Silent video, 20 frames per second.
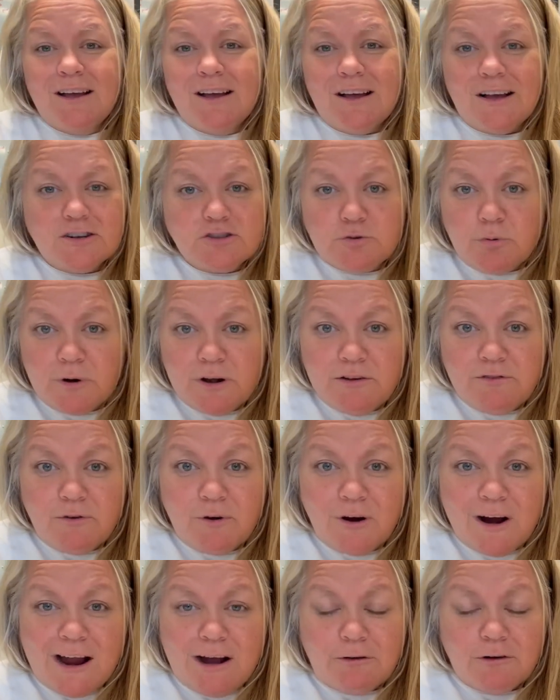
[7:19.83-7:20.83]
a
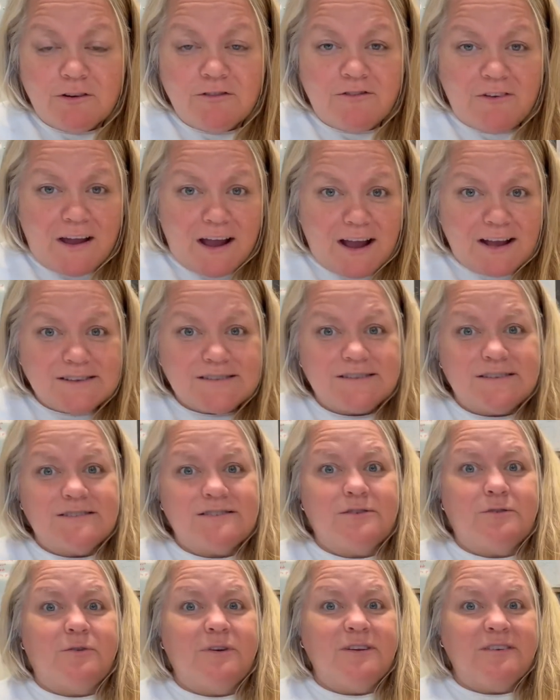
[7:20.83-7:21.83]
24-hour fast is
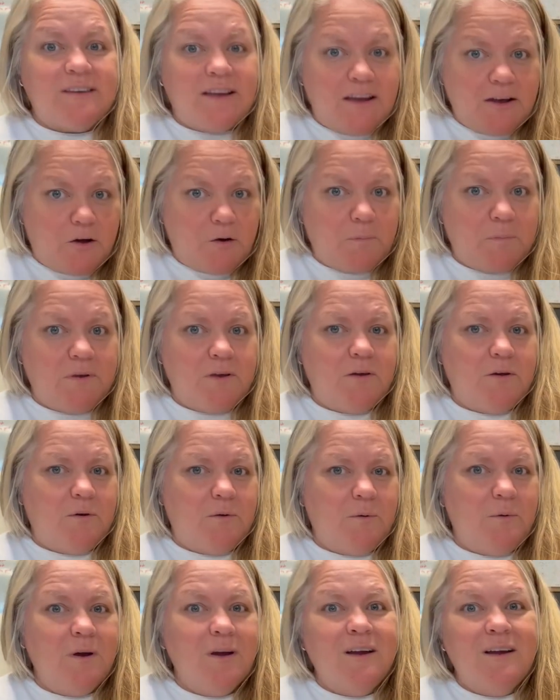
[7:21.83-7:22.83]
going to help you